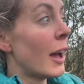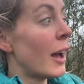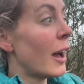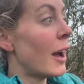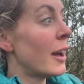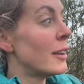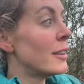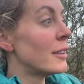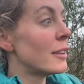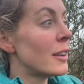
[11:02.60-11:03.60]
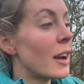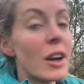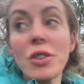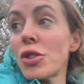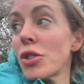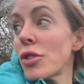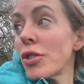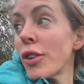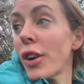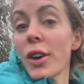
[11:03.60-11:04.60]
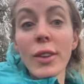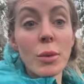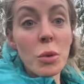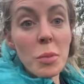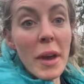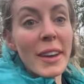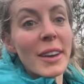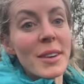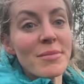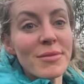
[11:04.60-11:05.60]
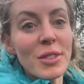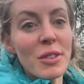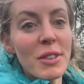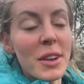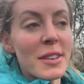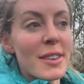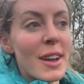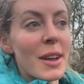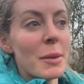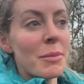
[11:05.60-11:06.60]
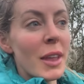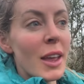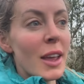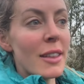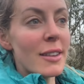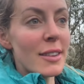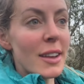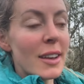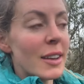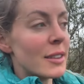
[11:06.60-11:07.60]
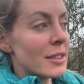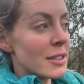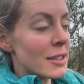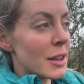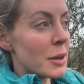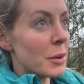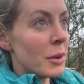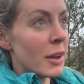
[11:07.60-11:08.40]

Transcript: And I just heard the woodpecker for the first time this year, so